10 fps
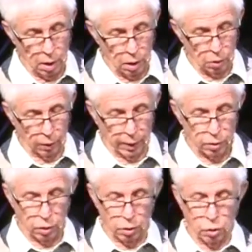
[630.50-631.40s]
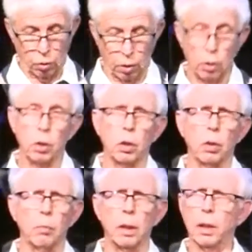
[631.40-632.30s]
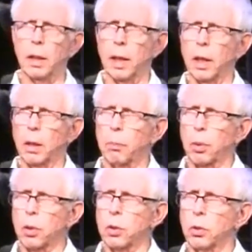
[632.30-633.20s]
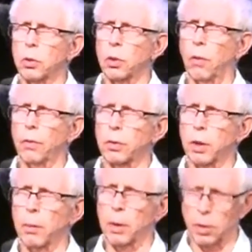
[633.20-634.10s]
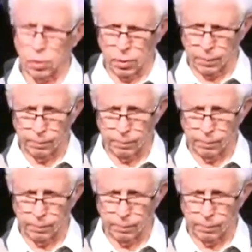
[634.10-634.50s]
So I ask you to join me today in a personal self-examination.